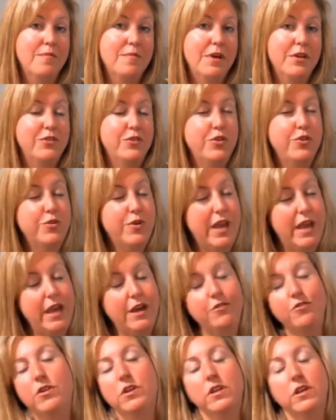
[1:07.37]
so you
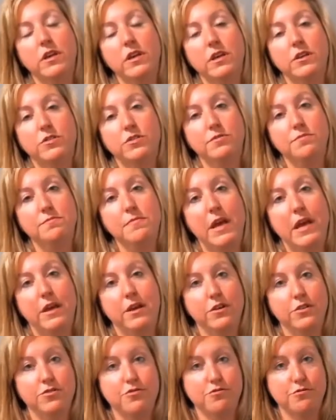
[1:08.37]
can't really make
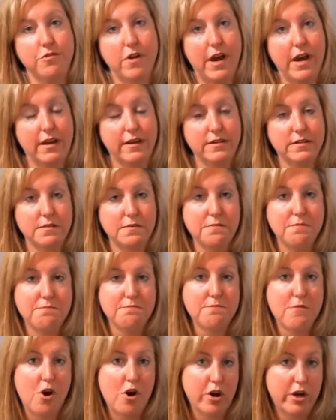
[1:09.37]
a direct
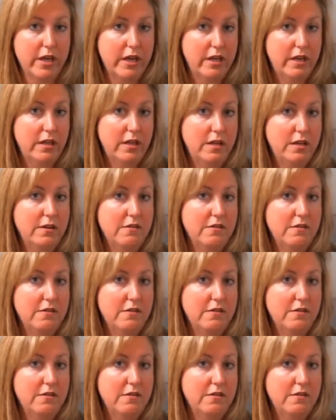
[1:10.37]
market